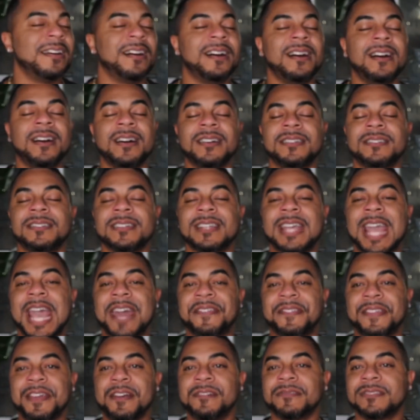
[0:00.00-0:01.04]
Oh,
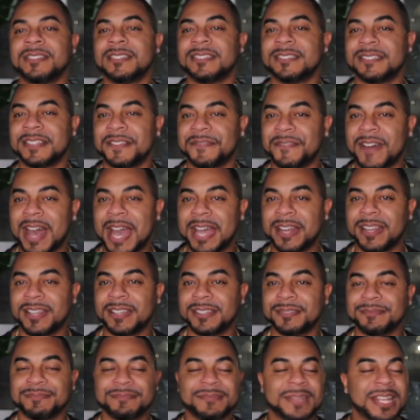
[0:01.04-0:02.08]
Kathy Hilton is
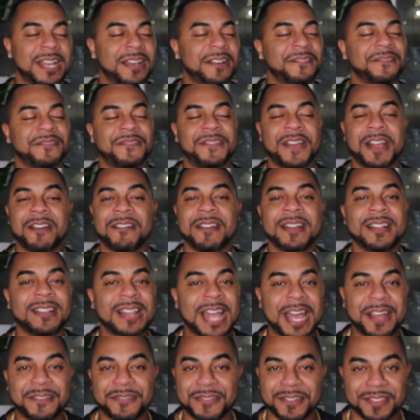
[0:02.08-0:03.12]
invited. Very
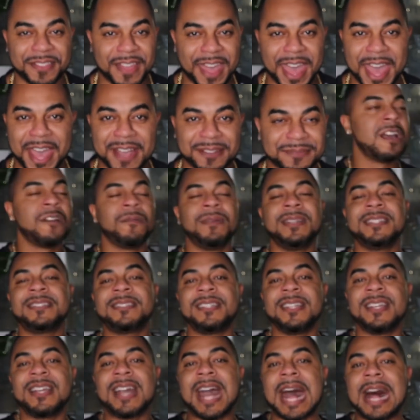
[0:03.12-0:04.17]
glad for that. We
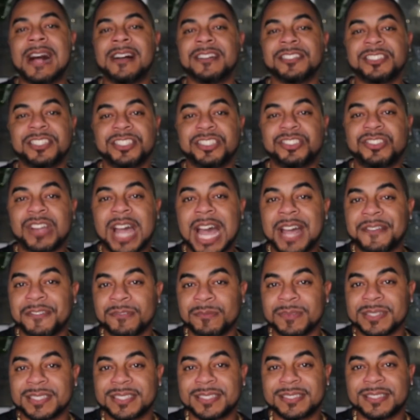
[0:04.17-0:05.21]
see Kyle, she's driving
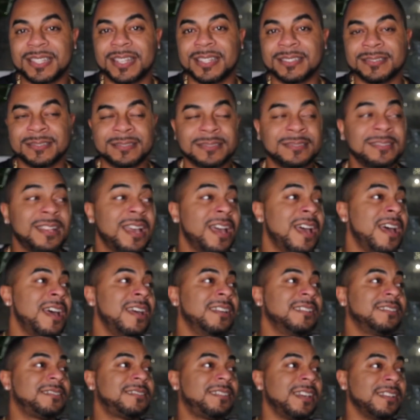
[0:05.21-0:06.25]
with Sutton.
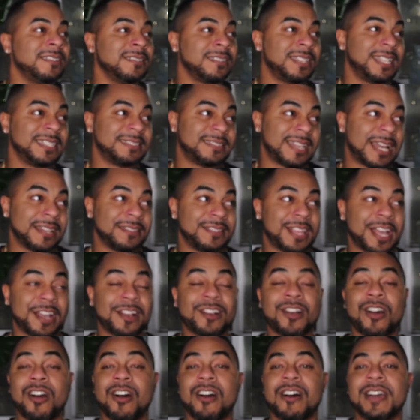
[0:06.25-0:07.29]
Sutton gets out that
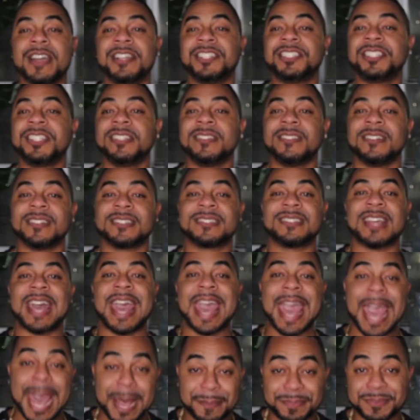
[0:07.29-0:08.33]
car and she looks
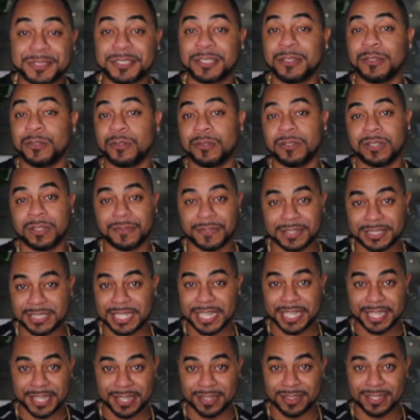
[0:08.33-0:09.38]
absolutely
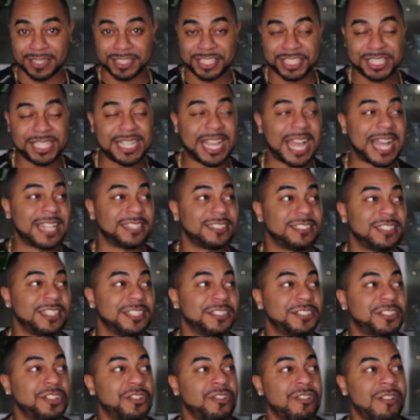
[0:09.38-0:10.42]
ridiculous. She has
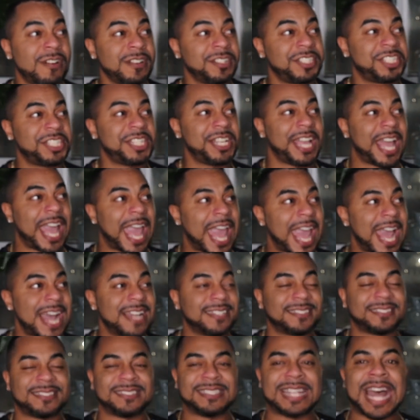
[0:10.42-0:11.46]
this crunchy
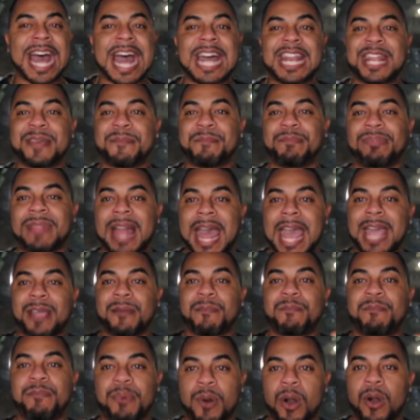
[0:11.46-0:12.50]
ass knotted
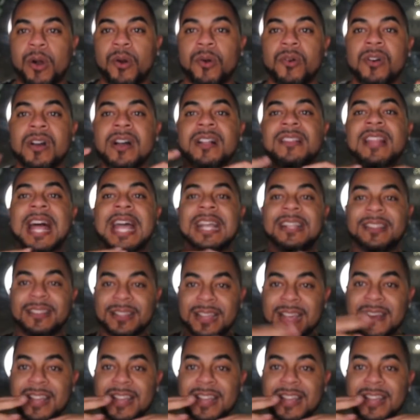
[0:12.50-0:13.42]
black bow, like